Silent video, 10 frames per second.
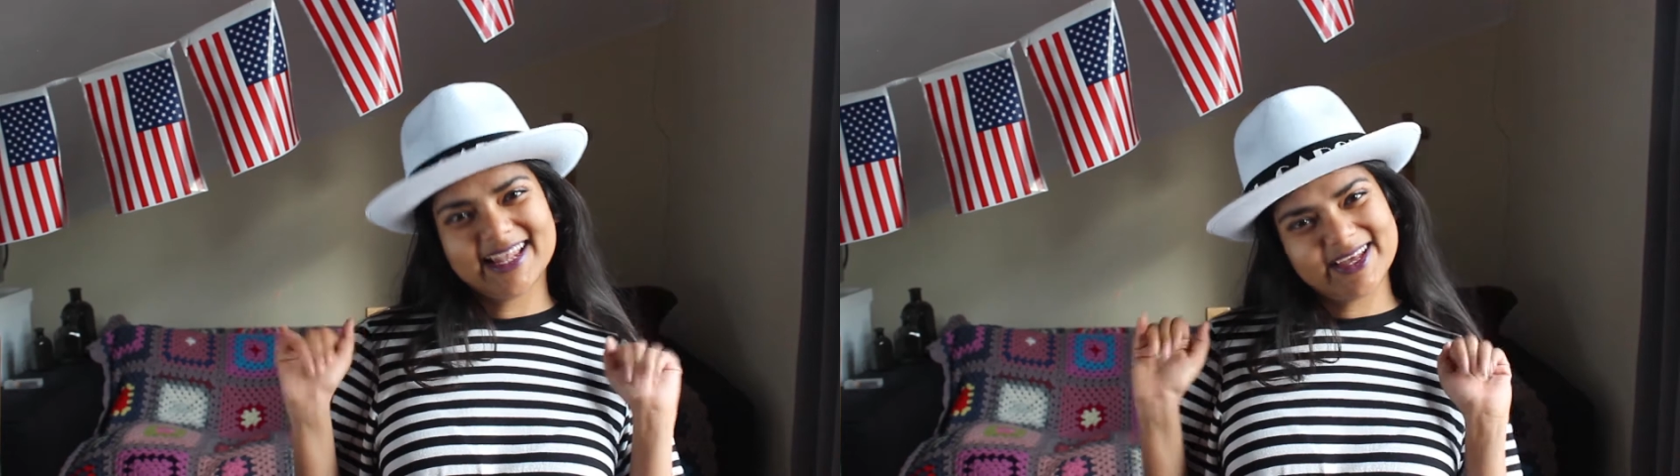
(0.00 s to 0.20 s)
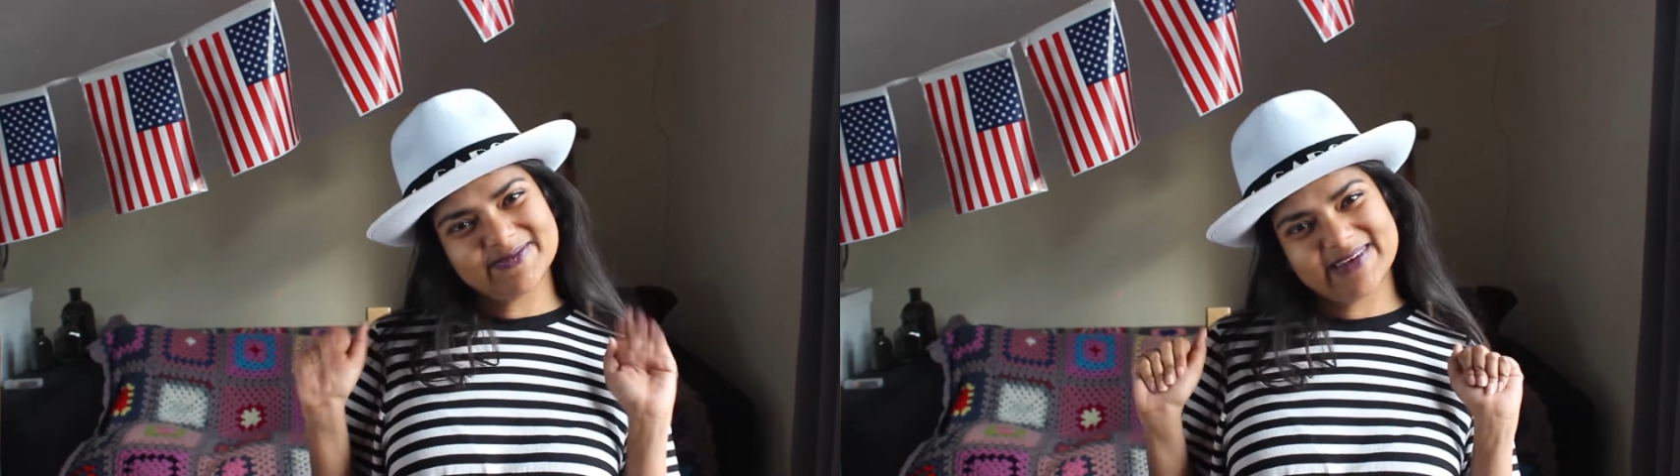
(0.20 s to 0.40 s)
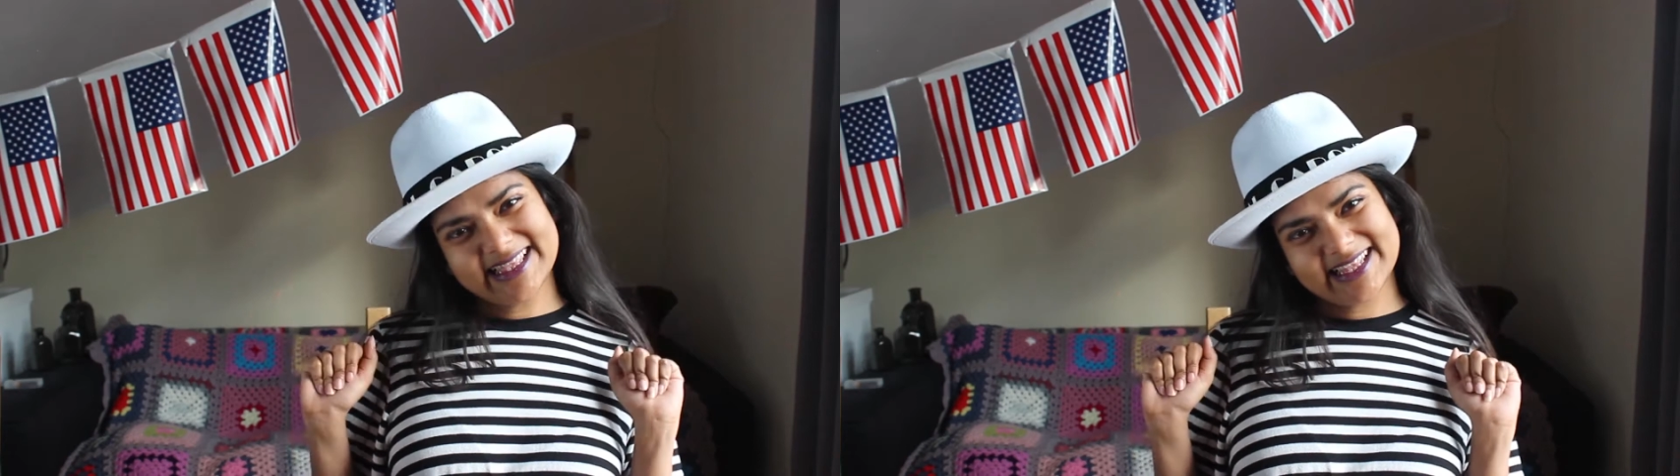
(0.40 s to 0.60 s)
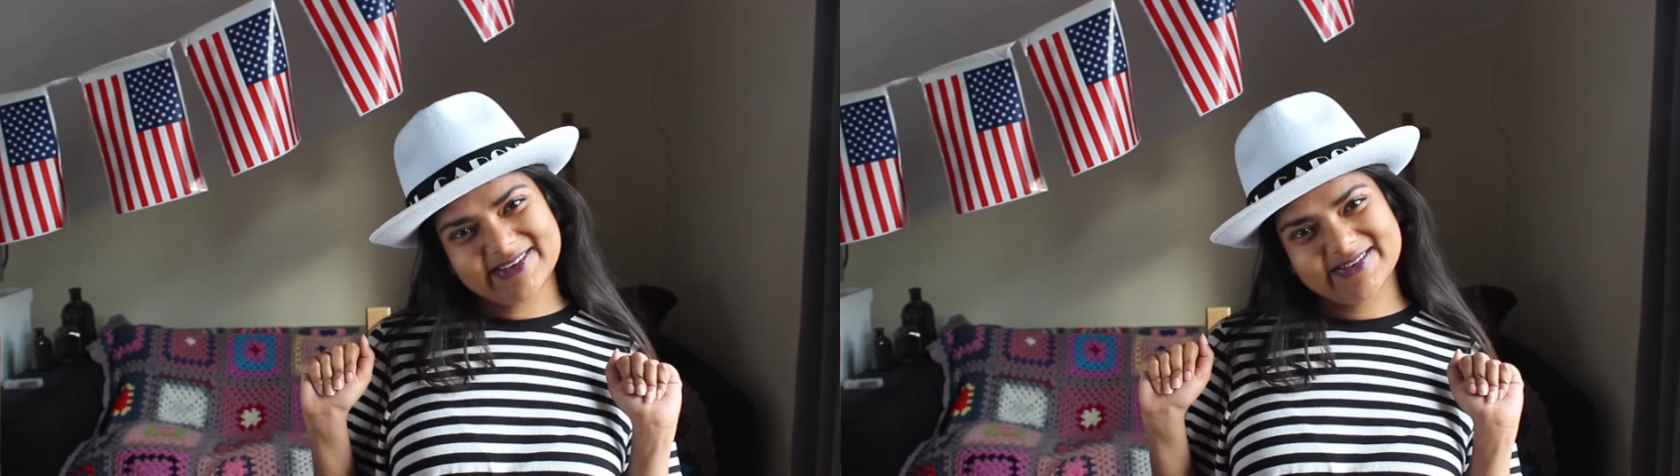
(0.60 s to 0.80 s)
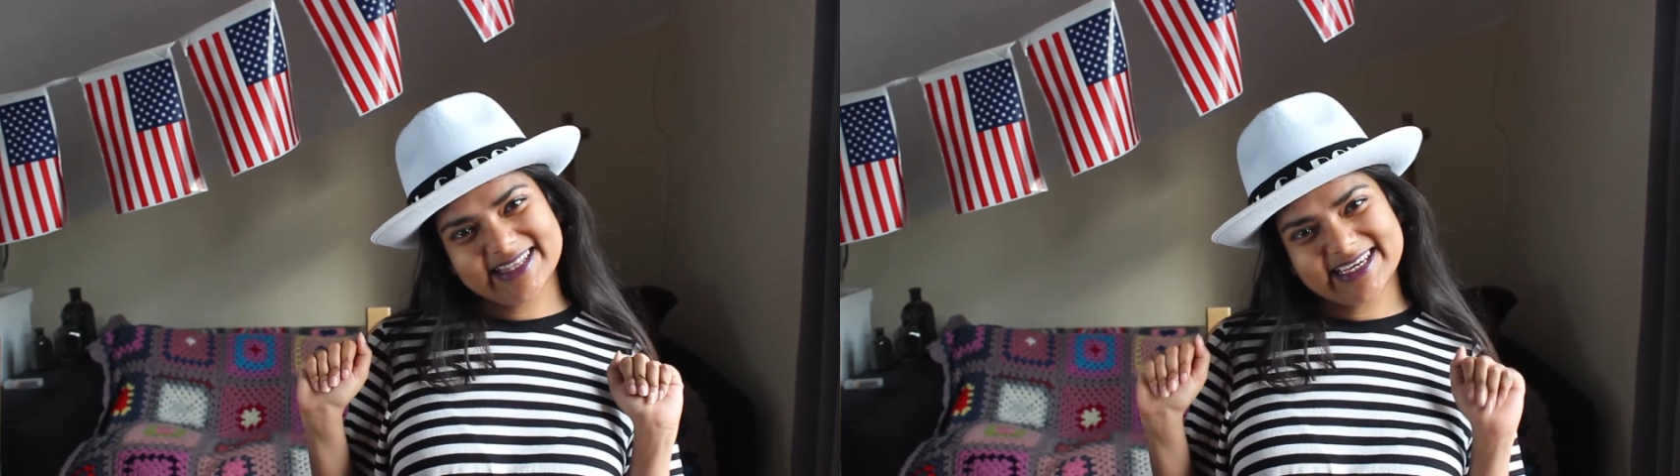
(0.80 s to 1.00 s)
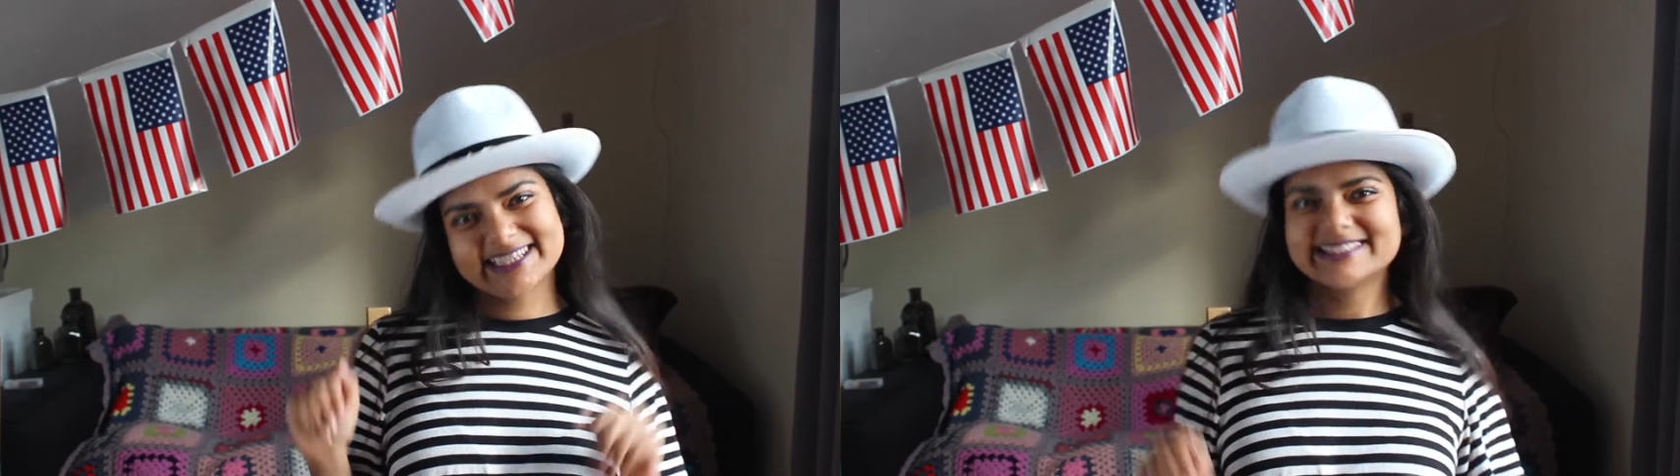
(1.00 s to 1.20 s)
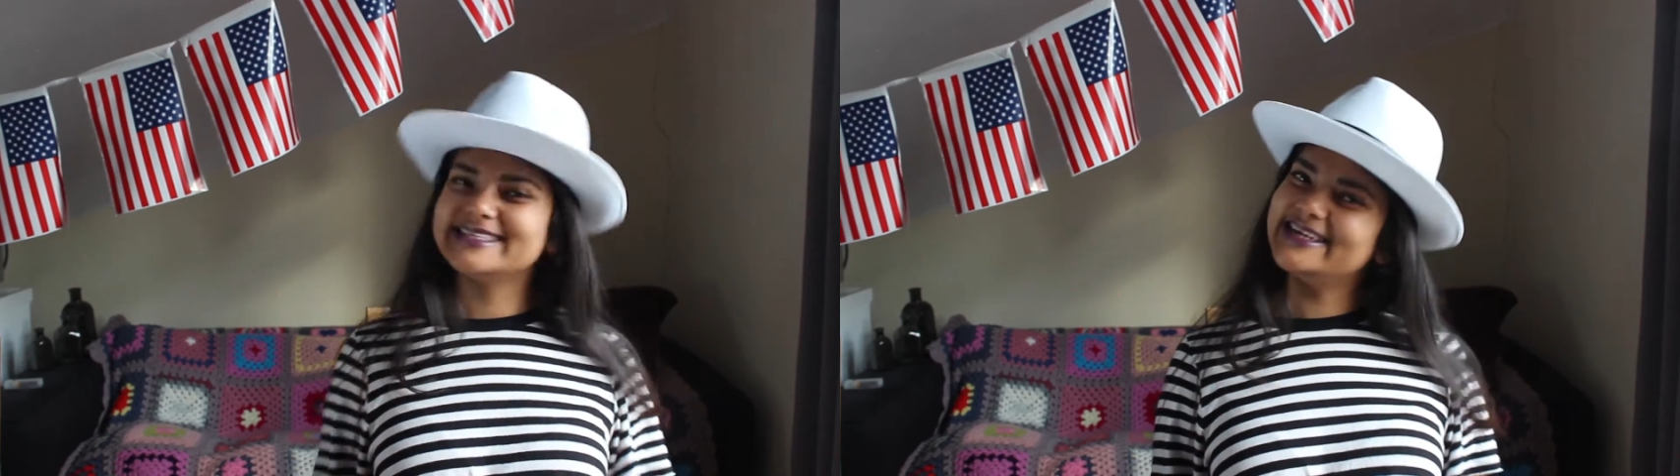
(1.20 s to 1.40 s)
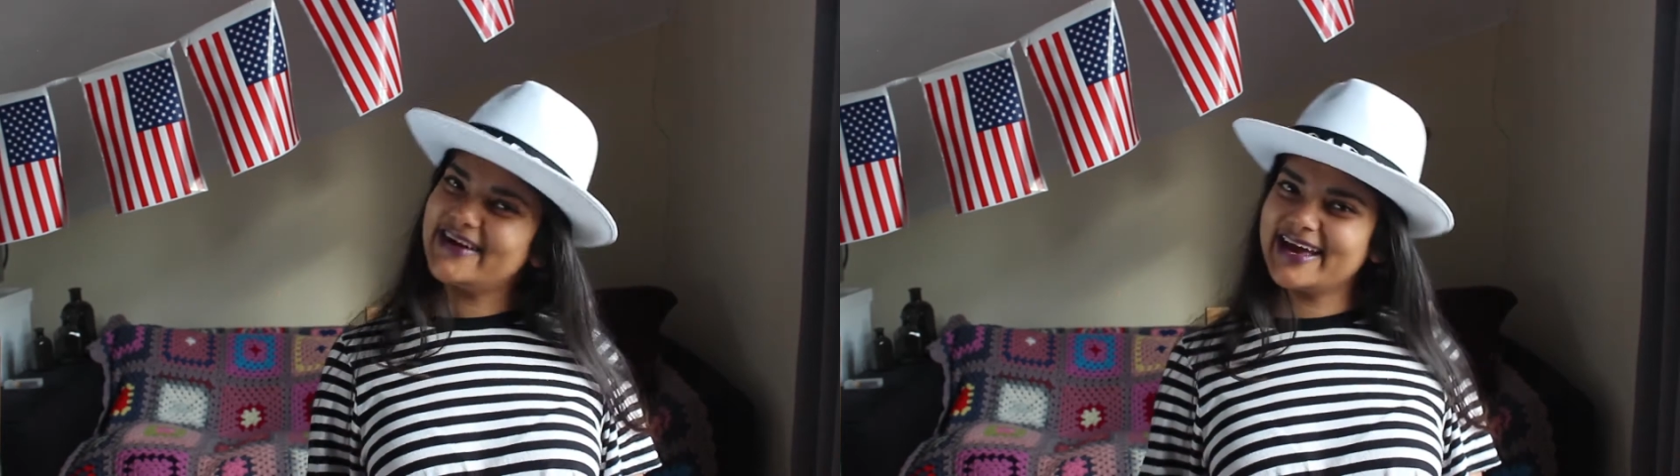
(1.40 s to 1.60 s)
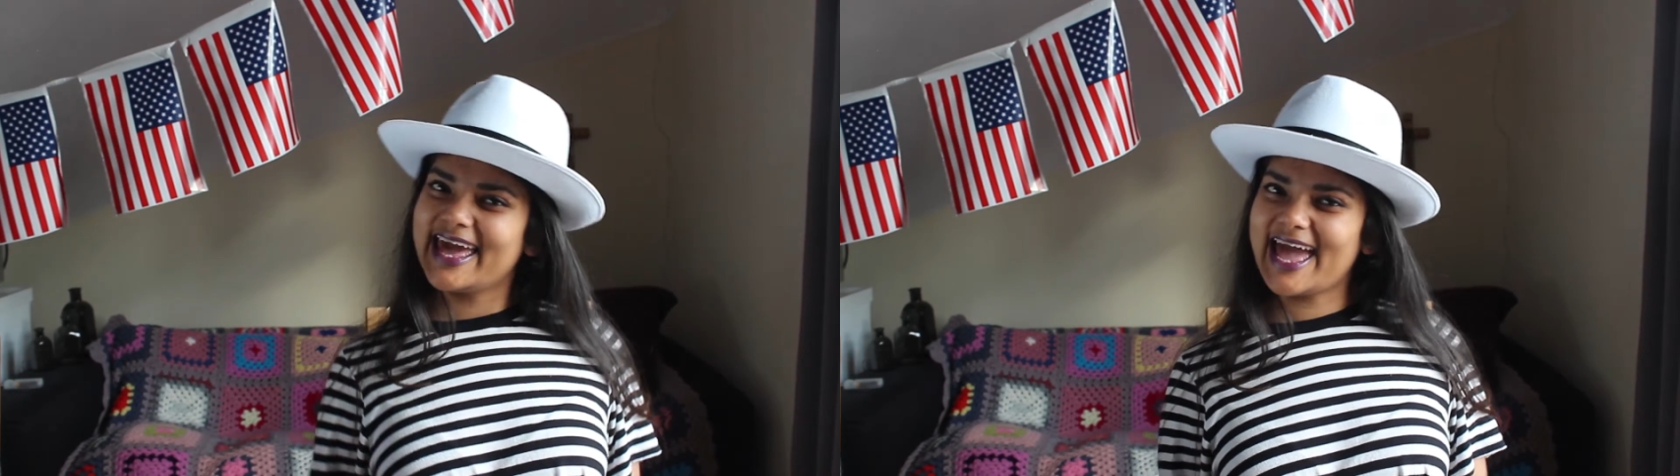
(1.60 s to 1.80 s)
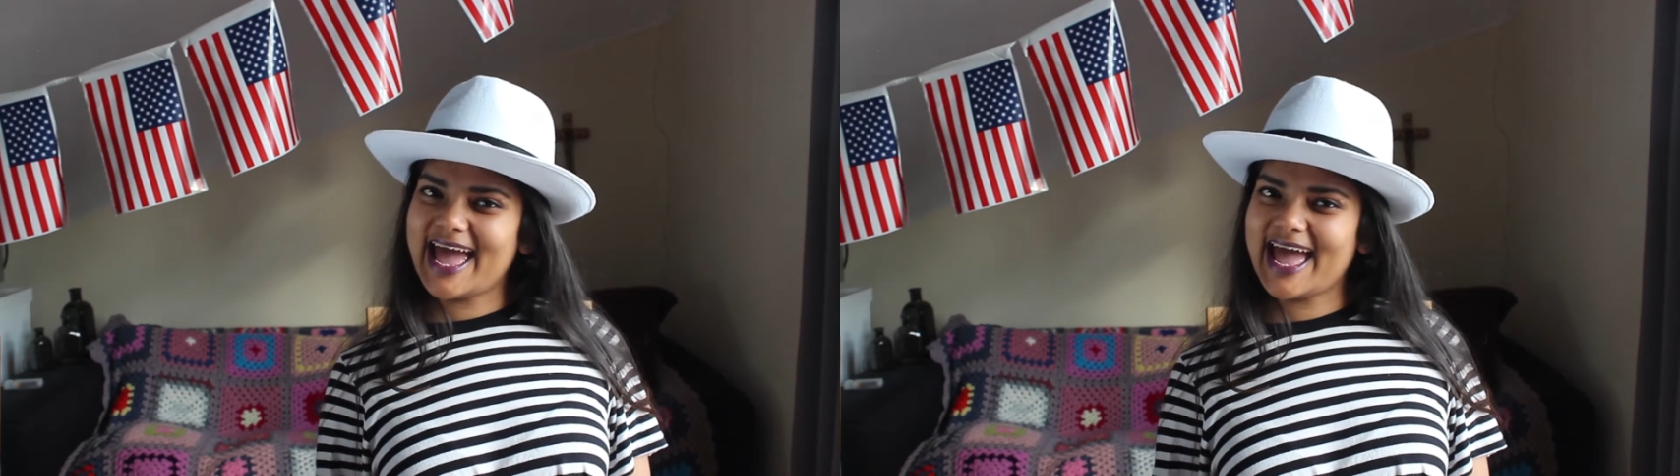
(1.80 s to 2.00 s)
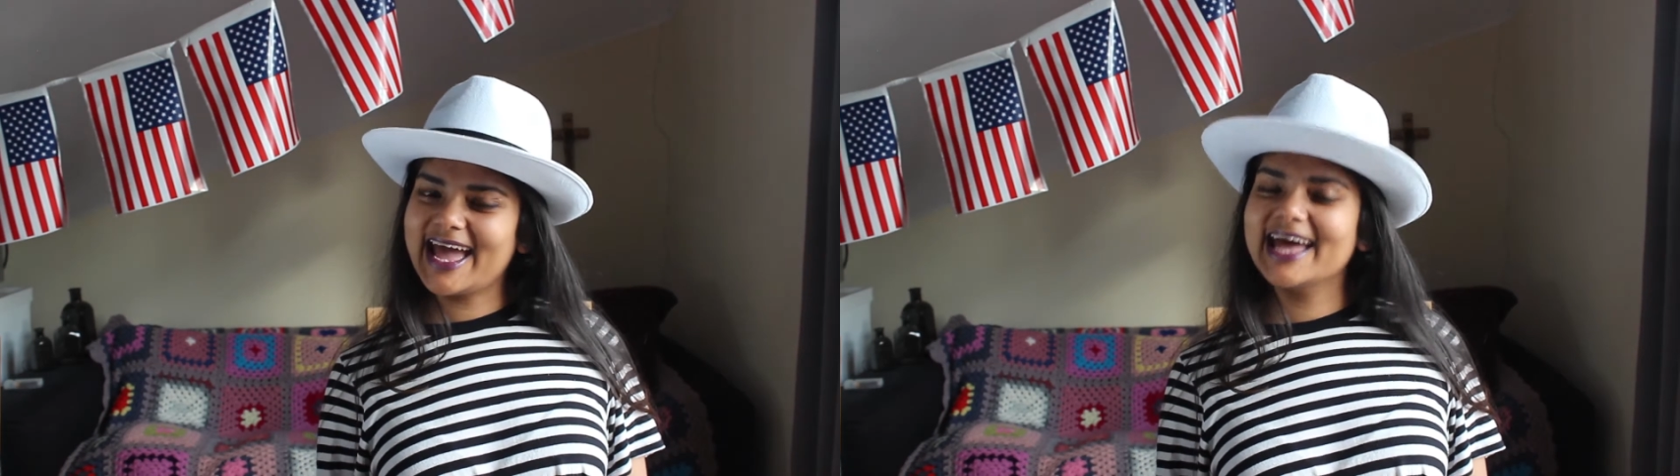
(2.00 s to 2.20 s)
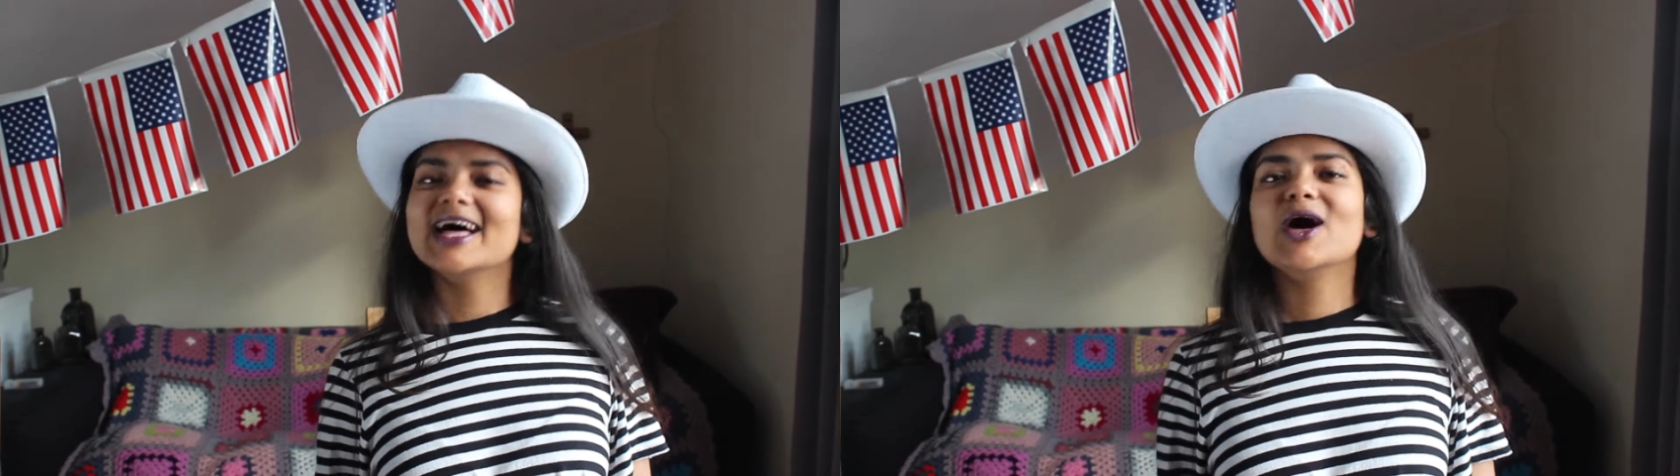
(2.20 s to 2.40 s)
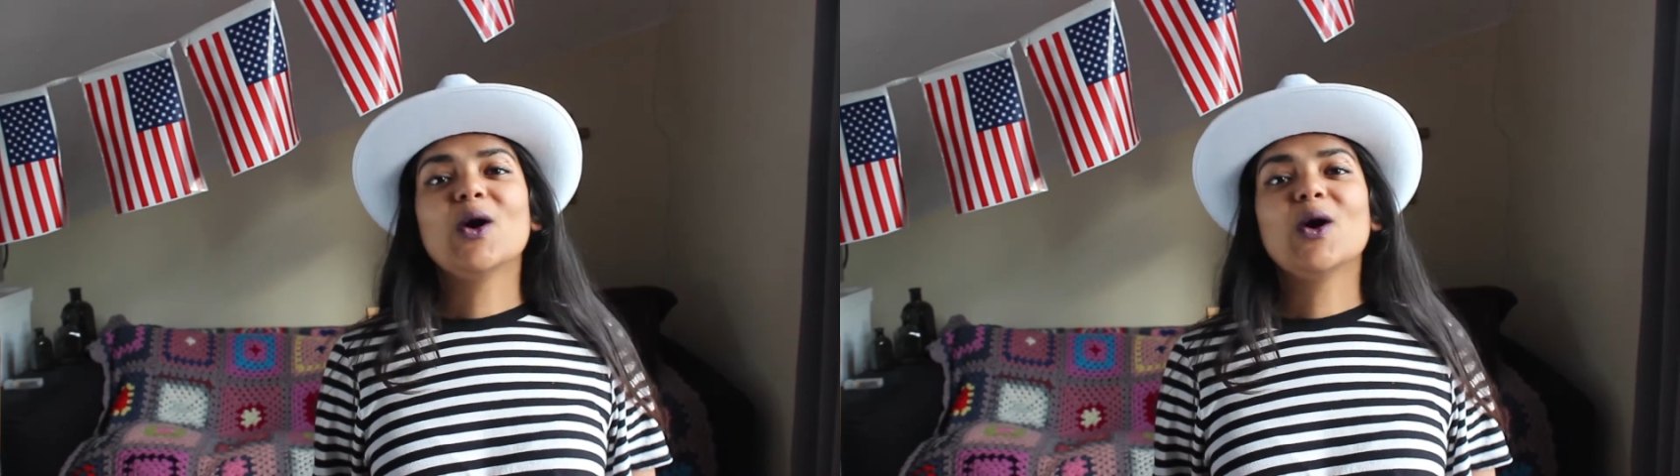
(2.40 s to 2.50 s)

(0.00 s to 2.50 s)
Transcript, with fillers: Hello my lovelies, you okay?